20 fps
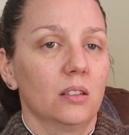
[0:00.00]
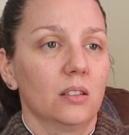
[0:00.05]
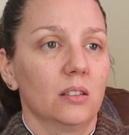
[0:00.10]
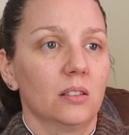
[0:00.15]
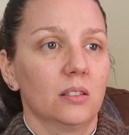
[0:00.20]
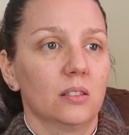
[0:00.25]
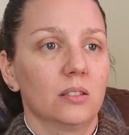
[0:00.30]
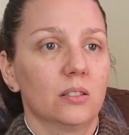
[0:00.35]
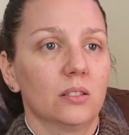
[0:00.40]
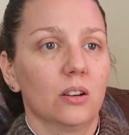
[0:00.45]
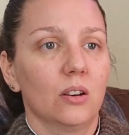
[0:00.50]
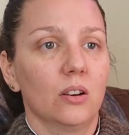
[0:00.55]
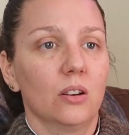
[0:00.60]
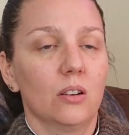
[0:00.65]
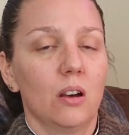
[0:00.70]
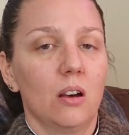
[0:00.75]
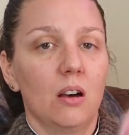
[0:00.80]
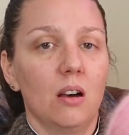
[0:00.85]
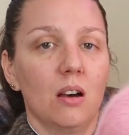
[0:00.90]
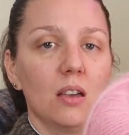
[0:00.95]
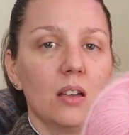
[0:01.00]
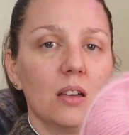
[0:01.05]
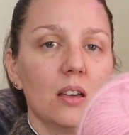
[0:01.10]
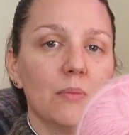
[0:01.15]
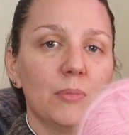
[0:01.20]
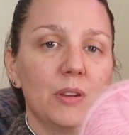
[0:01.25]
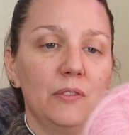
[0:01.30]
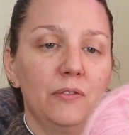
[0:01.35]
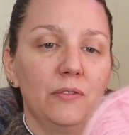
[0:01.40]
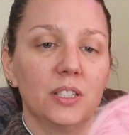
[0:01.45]
So I am
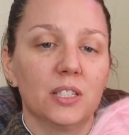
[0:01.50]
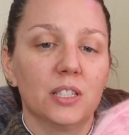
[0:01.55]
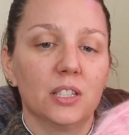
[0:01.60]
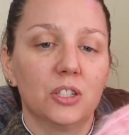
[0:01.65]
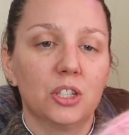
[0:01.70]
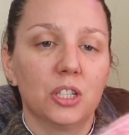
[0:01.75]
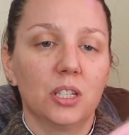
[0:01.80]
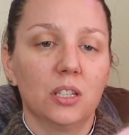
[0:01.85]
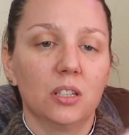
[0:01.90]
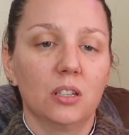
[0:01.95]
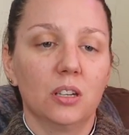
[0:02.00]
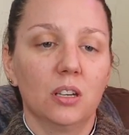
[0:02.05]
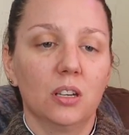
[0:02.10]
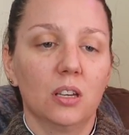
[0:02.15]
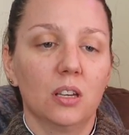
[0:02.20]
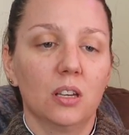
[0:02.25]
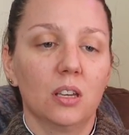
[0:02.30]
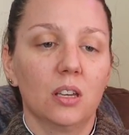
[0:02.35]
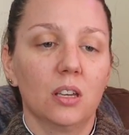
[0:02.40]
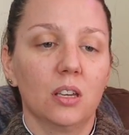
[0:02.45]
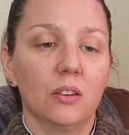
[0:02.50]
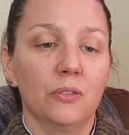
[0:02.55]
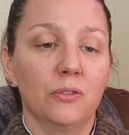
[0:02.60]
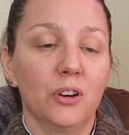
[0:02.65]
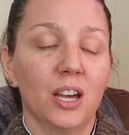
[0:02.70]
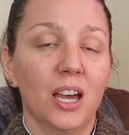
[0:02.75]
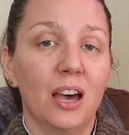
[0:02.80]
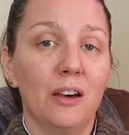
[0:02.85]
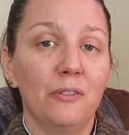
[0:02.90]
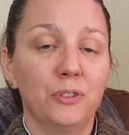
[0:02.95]
envisaging if I
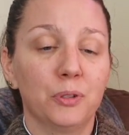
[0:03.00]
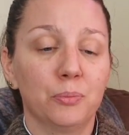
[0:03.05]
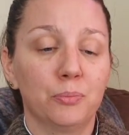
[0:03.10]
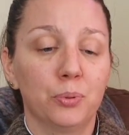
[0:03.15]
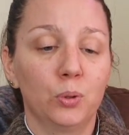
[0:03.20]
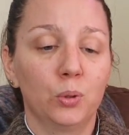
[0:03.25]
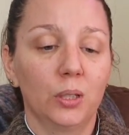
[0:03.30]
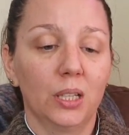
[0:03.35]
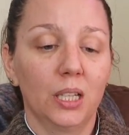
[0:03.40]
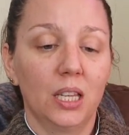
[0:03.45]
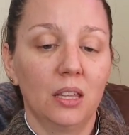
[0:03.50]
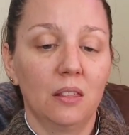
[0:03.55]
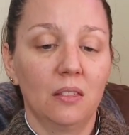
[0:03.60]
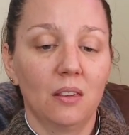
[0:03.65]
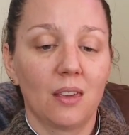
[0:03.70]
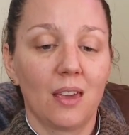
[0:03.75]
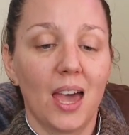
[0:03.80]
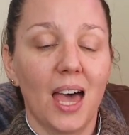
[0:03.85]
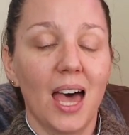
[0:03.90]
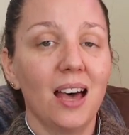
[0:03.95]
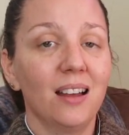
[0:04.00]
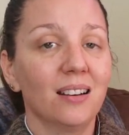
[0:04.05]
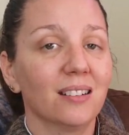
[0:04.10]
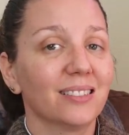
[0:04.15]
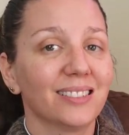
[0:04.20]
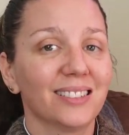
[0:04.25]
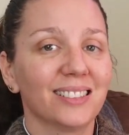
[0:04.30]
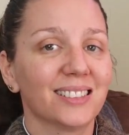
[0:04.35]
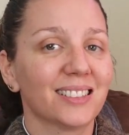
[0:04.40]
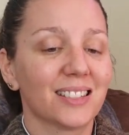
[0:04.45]
have to pull anything out,
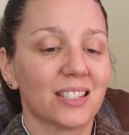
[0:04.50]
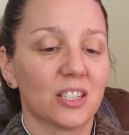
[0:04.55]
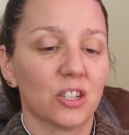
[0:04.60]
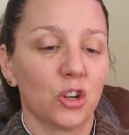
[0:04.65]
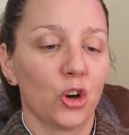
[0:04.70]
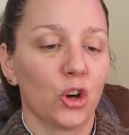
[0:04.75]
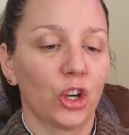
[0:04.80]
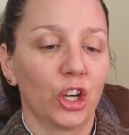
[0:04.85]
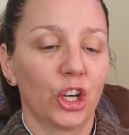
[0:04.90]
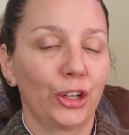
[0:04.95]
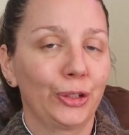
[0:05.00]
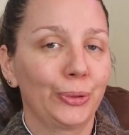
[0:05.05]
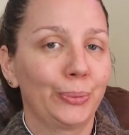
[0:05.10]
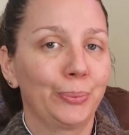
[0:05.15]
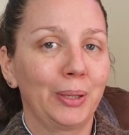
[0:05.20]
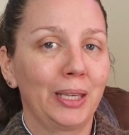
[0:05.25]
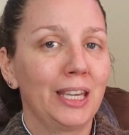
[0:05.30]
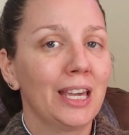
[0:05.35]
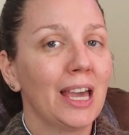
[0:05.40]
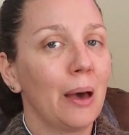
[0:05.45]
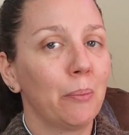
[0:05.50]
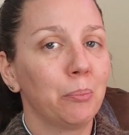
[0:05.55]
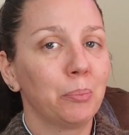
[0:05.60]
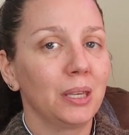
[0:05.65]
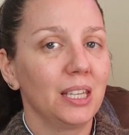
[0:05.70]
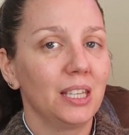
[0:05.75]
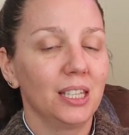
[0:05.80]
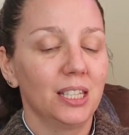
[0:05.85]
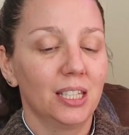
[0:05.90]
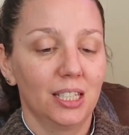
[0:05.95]
it's not going to be
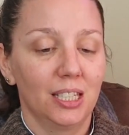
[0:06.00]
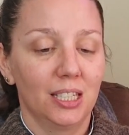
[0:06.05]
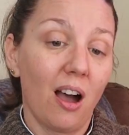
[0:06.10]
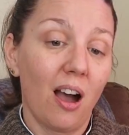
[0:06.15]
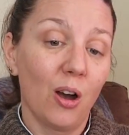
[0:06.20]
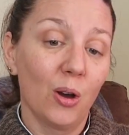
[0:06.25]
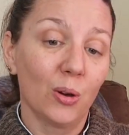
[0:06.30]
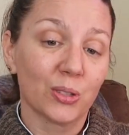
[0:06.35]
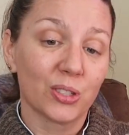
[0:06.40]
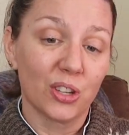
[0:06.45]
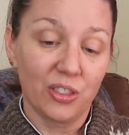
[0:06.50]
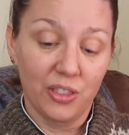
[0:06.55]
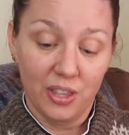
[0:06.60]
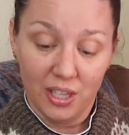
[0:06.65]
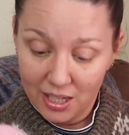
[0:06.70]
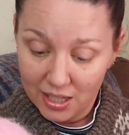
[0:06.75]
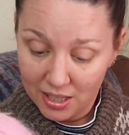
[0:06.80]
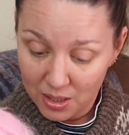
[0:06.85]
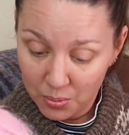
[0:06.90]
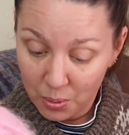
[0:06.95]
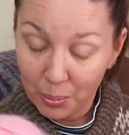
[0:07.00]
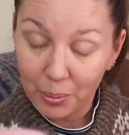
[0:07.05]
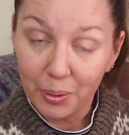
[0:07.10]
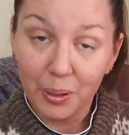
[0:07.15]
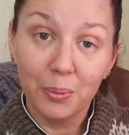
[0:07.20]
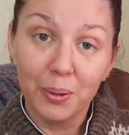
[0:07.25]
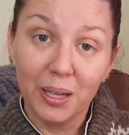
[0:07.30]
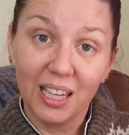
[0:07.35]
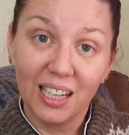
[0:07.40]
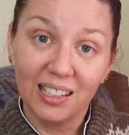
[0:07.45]
happy. I also think it's probably
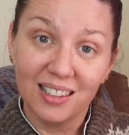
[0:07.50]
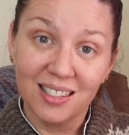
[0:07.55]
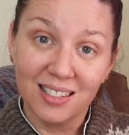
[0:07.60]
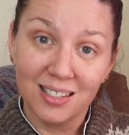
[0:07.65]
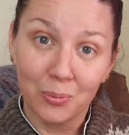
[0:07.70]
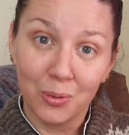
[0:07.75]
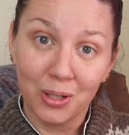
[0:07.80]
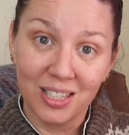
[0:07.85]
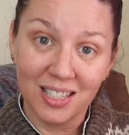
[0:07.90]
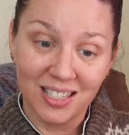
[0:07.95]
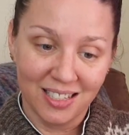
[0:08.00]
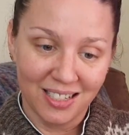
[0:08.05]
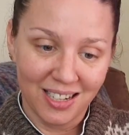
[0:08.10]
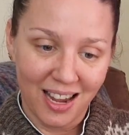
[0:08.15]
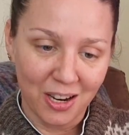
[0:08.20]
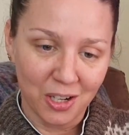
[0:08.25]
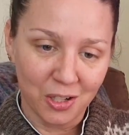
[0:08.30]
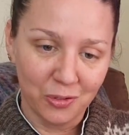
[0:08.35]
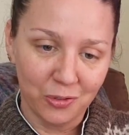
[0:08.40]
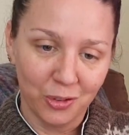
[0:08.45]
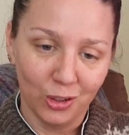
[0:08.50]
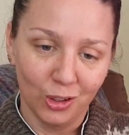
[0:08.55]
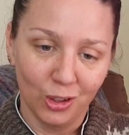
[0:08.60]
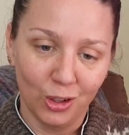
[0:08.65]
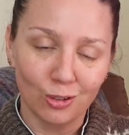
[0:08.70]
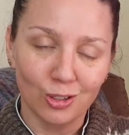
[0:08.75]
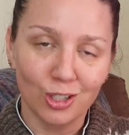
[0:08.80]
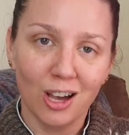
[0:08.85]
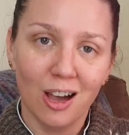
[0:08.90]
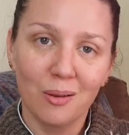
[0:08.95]
been in someone's stash for a
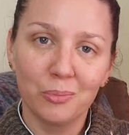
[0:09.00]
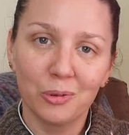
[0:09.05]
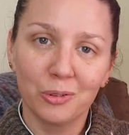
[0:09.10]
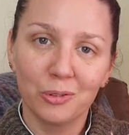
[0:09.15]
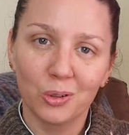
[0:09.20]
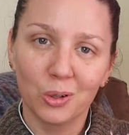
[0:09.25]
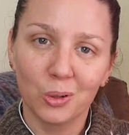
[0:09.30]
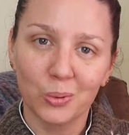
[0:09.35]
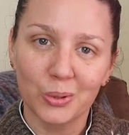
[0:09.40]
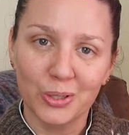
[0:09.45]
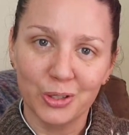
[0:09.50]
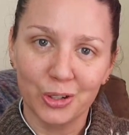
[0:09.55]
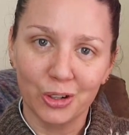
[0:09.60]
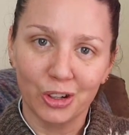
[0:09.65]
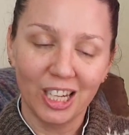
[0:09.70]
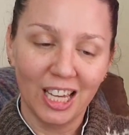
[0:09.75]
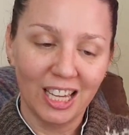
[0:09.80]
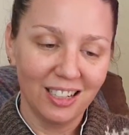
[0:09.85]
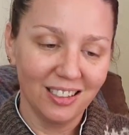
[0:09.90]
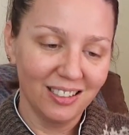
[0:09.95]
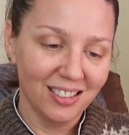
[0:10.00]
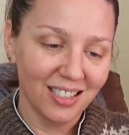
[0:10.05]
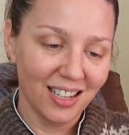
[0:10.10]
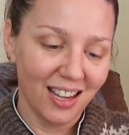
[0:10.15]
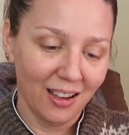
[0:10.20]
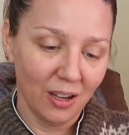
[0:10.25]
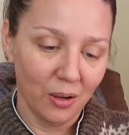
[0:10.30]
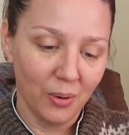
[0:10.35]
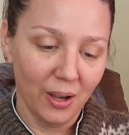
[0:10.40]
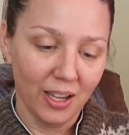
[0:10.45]
long time before it was donated to
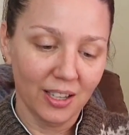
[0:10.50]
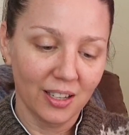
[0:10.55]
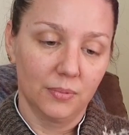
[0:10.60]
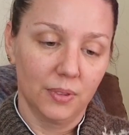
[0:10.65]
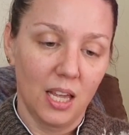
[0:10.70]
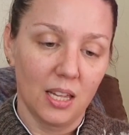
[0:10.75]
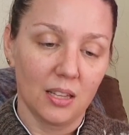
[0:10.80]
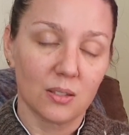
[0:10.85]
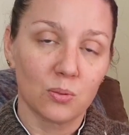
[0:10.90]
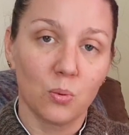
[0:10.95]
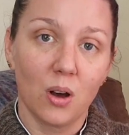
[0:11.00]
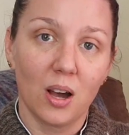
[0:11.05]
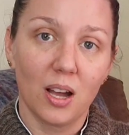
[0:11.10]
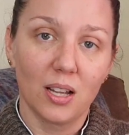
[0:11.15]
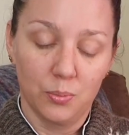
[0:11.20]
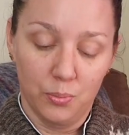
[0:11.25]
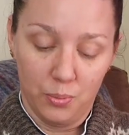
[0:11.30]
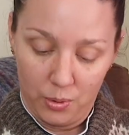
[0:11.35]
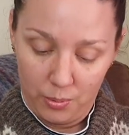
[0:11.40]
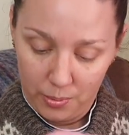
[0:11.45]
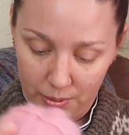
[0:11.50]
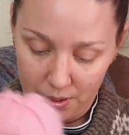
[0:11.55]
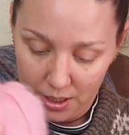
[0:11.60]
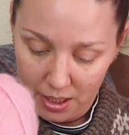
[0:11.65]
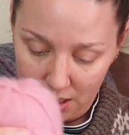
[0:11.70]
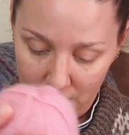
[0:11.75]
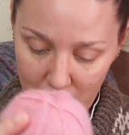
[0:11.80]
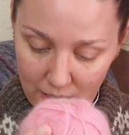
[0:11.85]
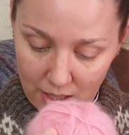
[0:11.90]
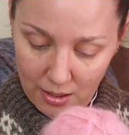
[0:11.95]
Aquac, hence why it's
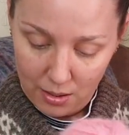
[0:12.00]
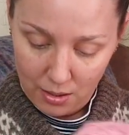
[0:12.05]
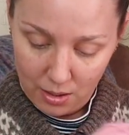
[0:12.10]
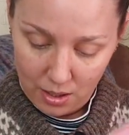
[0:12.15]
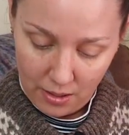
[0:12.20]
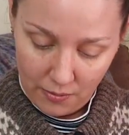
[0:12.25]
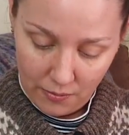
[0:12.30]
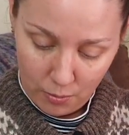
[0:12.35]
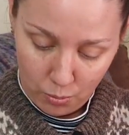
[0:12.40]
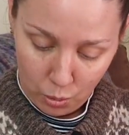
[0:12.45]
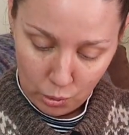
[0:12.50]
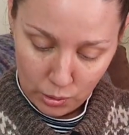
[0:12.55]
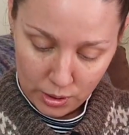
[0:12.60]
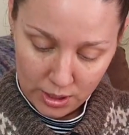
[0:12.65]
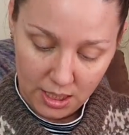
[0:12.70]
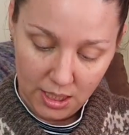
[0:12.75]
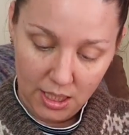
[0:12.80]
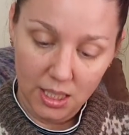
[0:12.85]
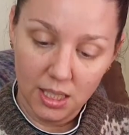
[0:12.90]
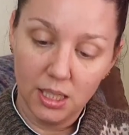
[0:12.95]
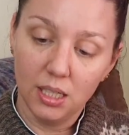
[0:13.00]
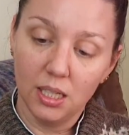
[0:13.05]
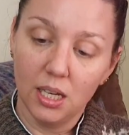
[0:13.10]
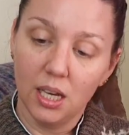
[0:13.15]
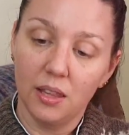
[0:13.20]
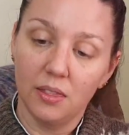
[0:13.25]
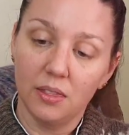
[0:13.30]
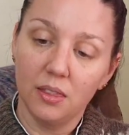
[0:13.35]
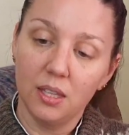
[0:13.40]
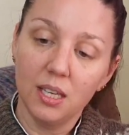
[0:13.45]
probably even more sticky.
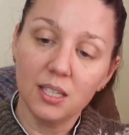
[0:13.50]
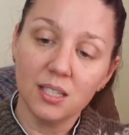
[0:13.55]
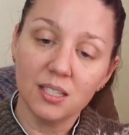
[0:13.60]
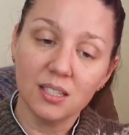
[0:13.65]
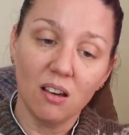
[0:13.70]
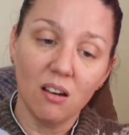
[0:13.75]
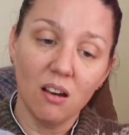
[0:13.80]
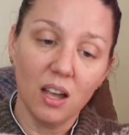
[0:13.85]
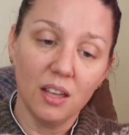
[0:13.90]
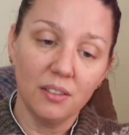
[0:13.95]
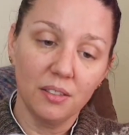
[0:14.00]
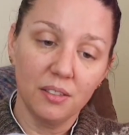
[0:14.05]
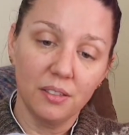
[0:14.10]
And this, I